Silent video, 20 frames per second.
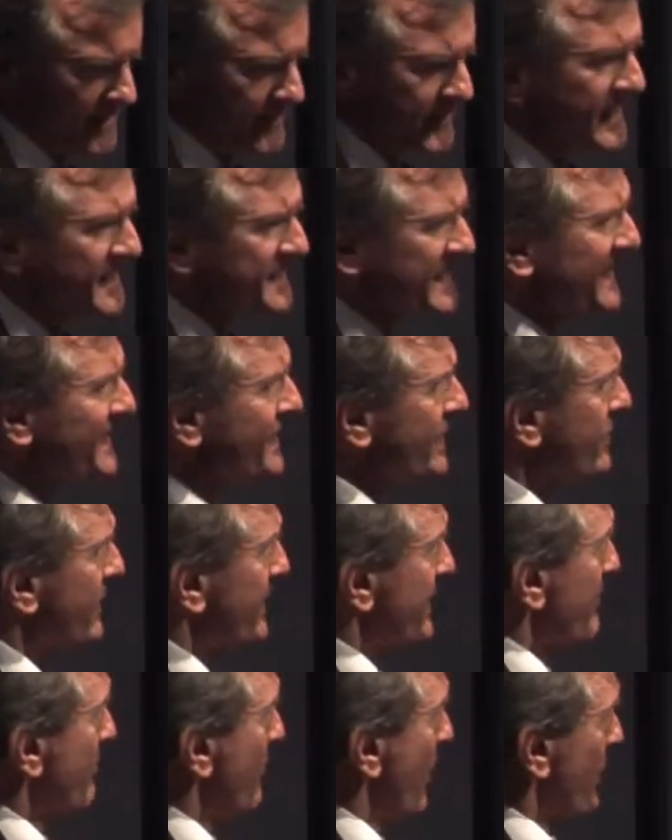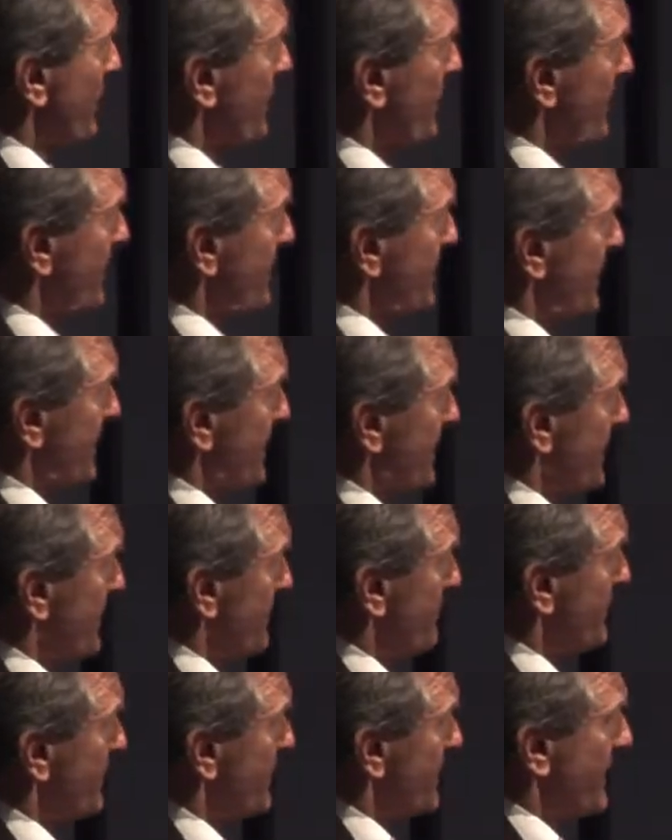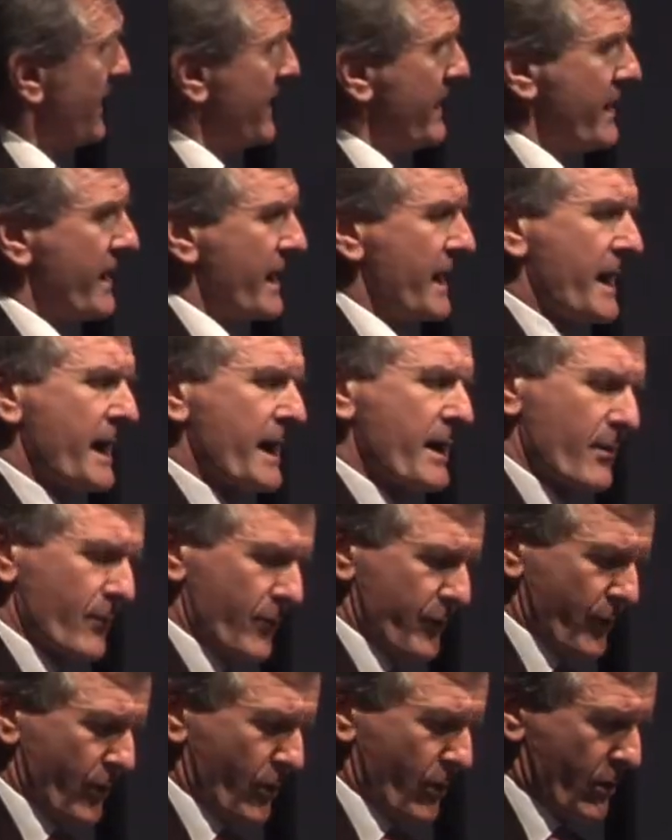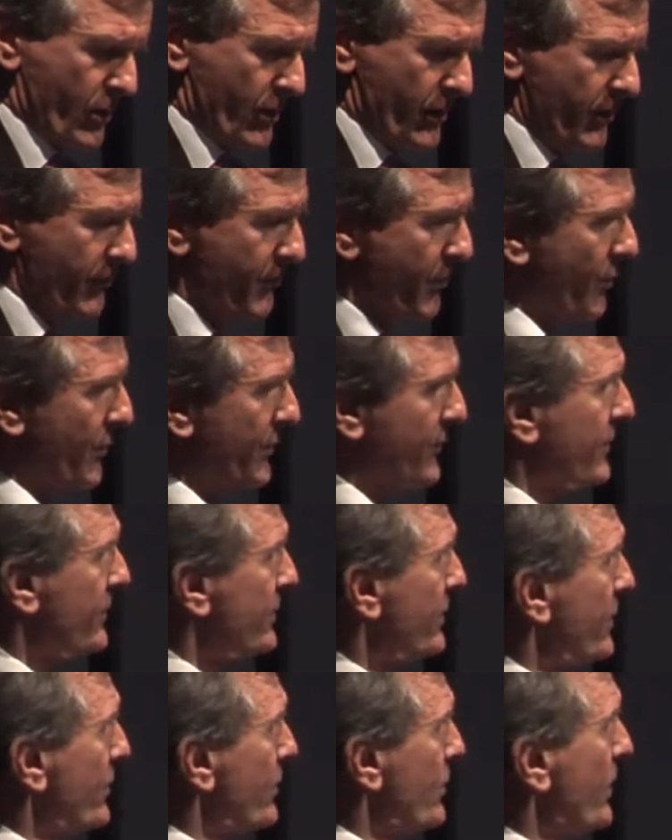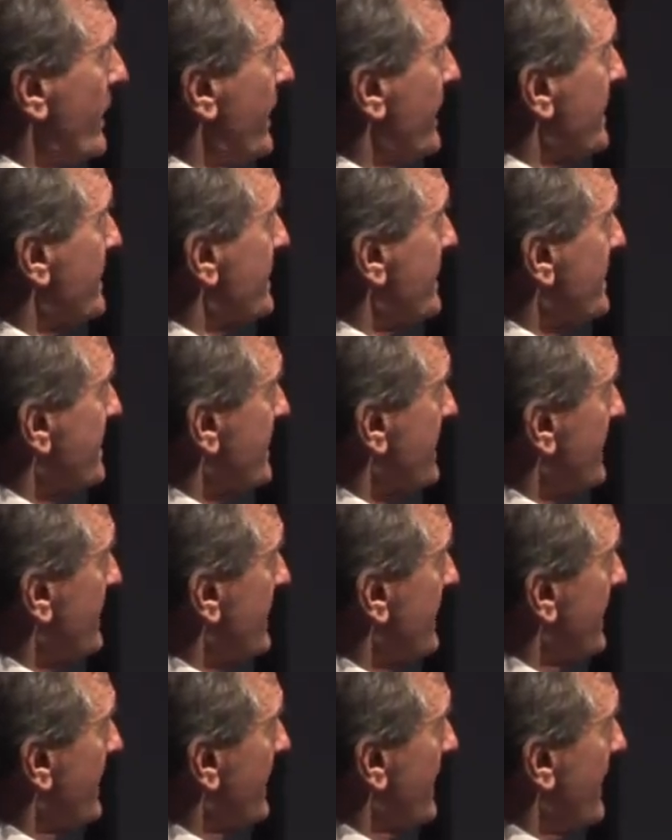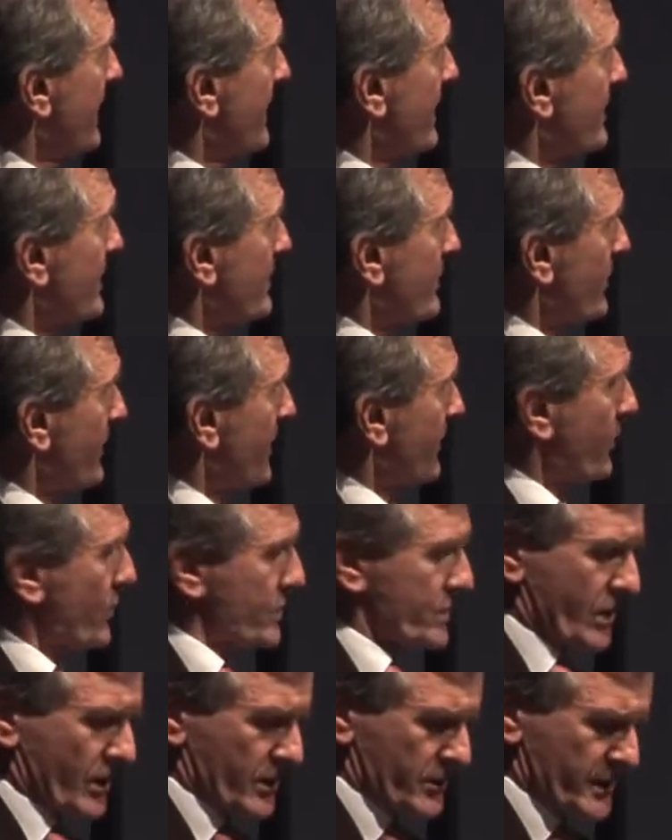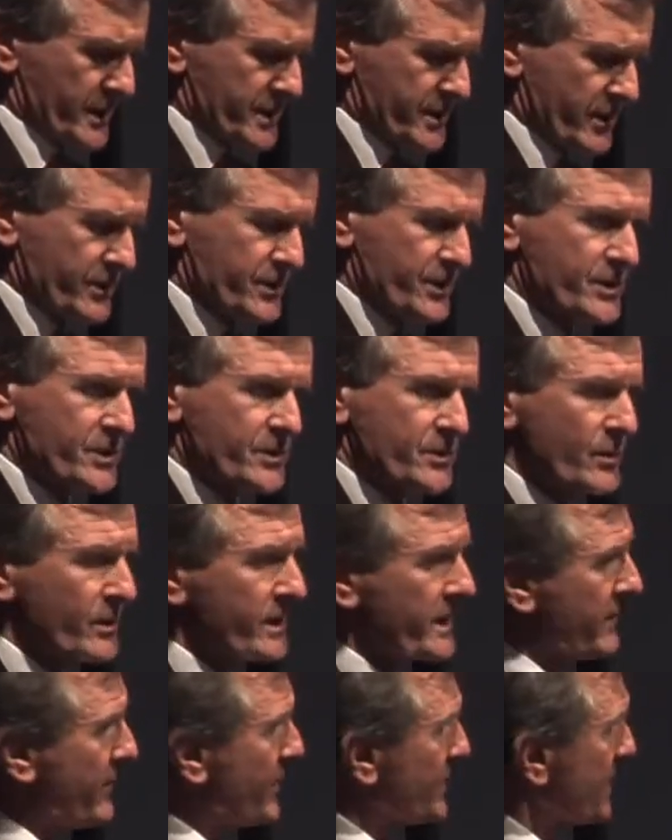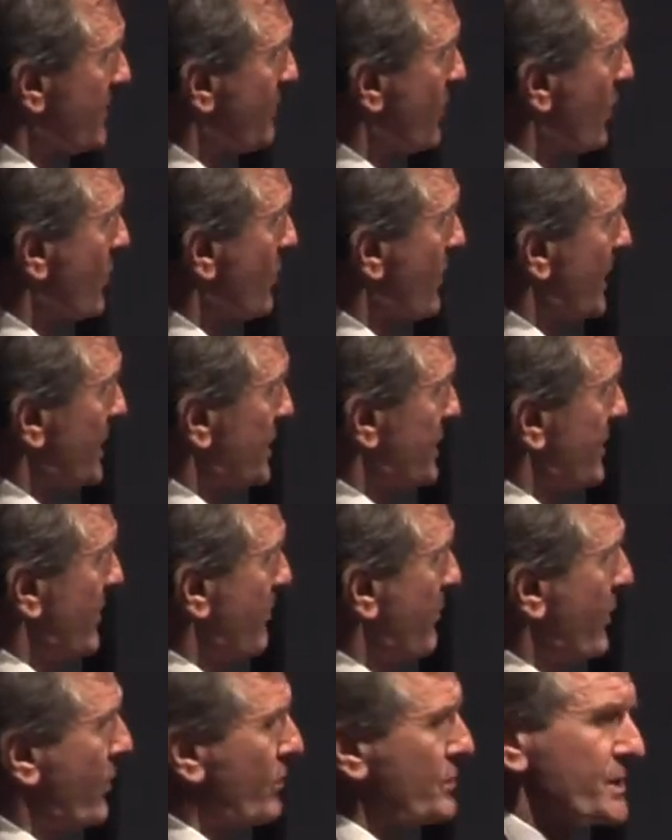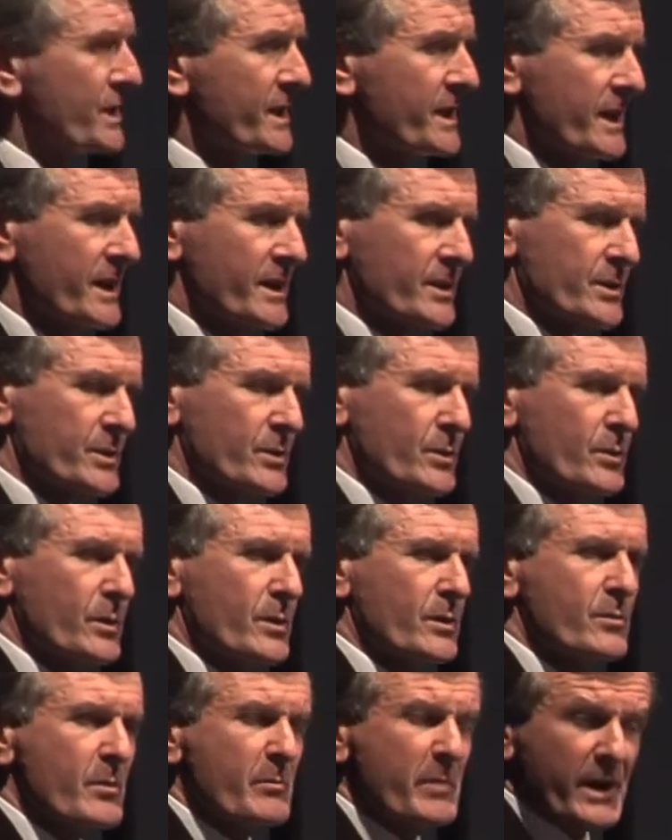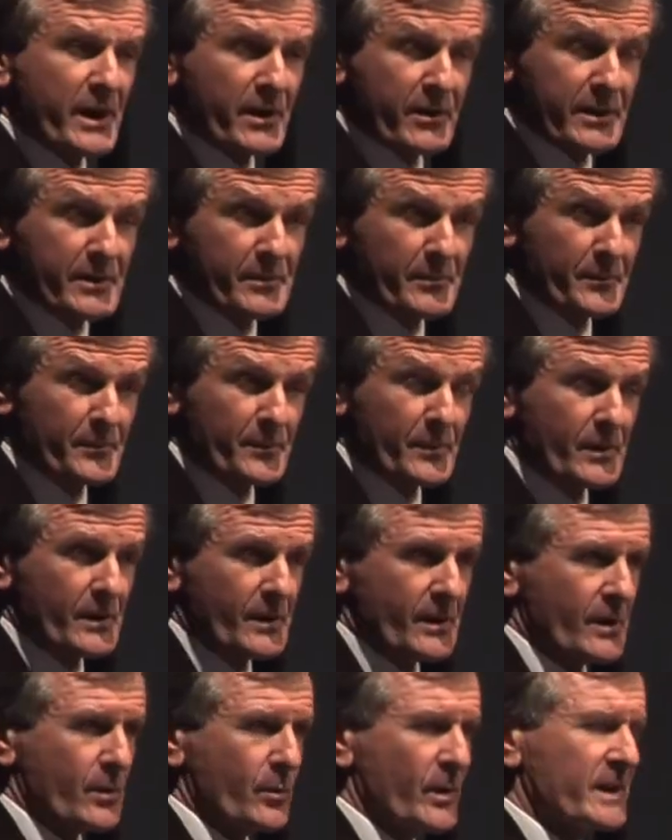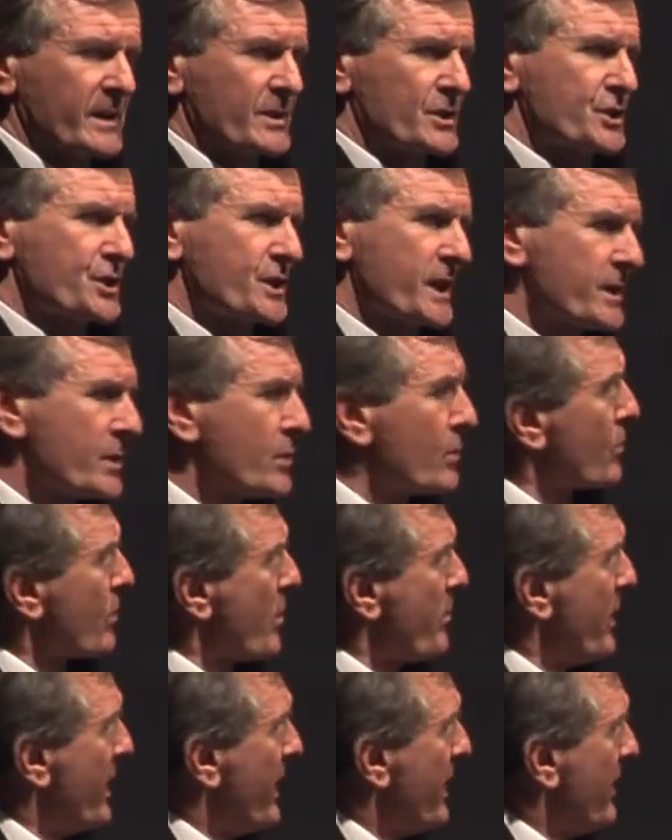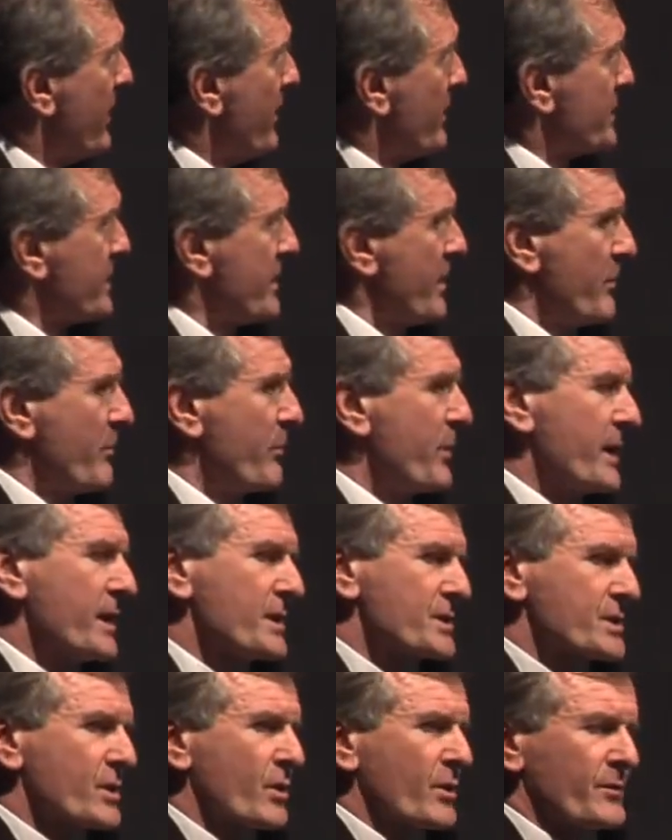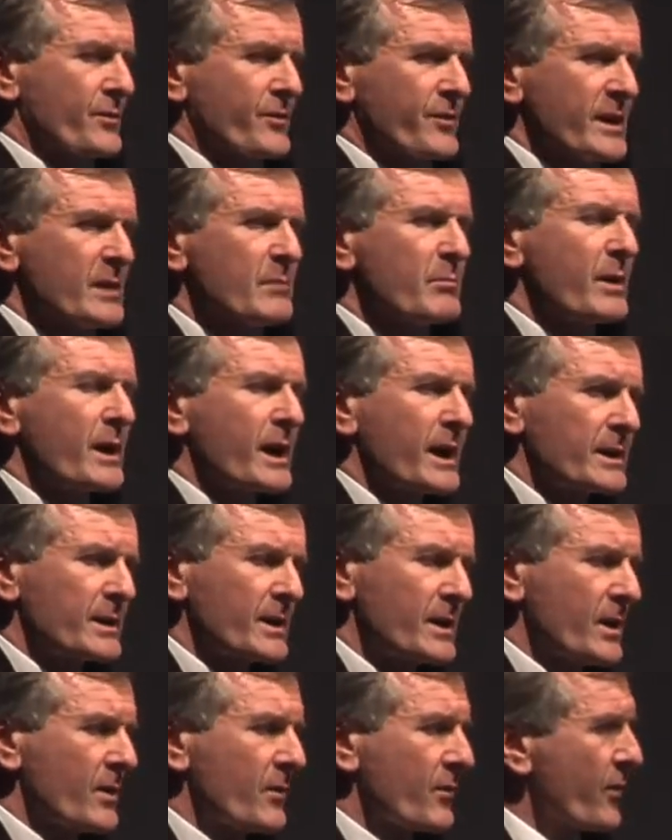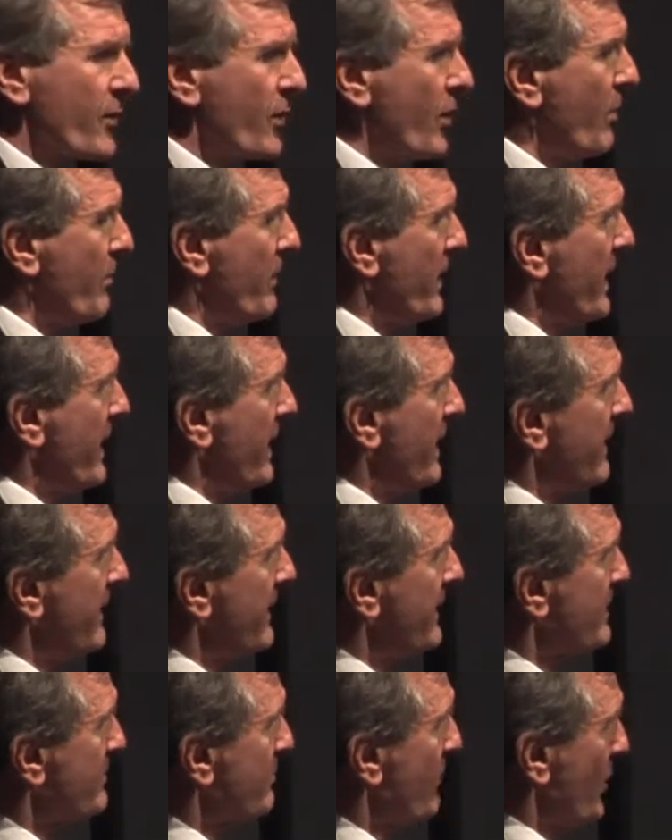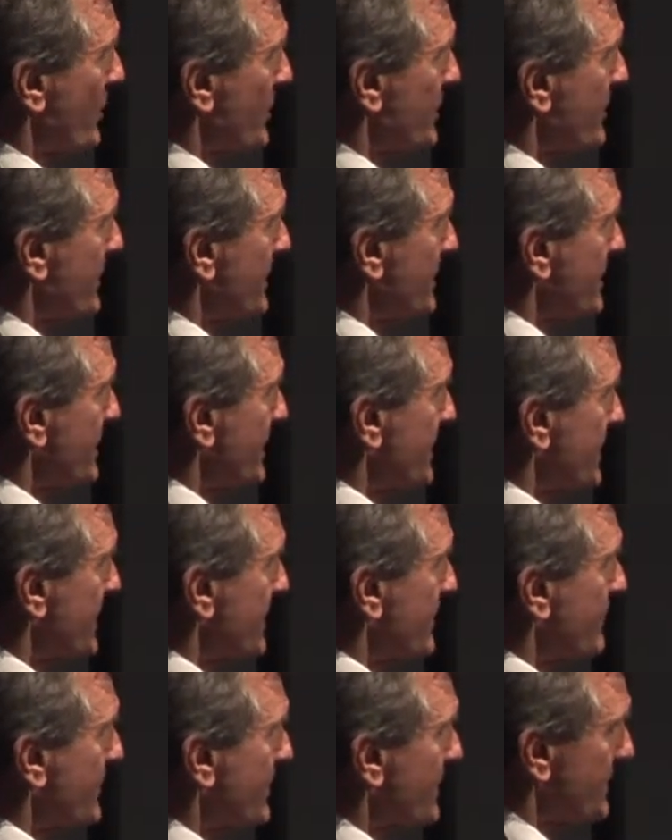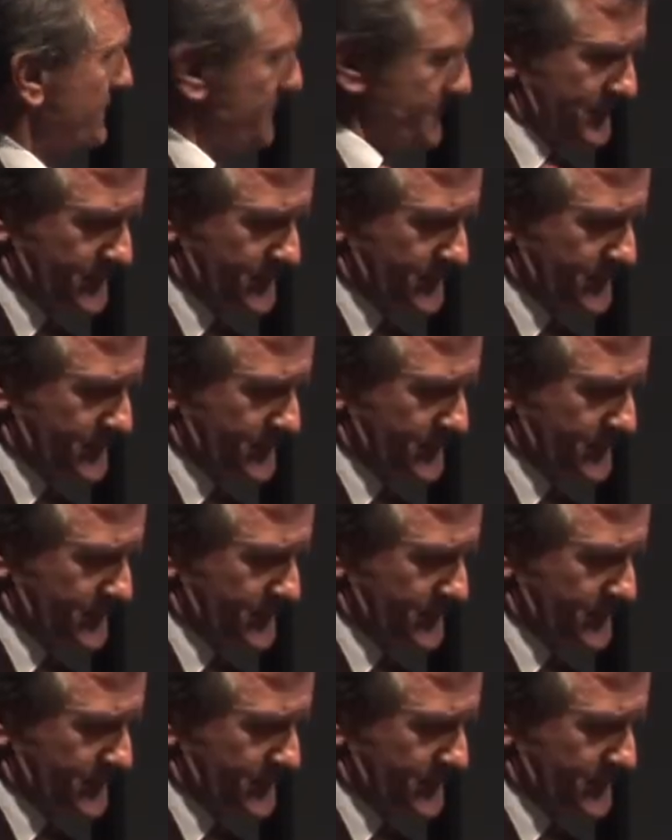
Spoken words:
these integrated monitoring systems for both new and existing reinforced concrete structures do give us a more rational approach to repairing. We can schedule repairs based on feedback from these monitoring systems.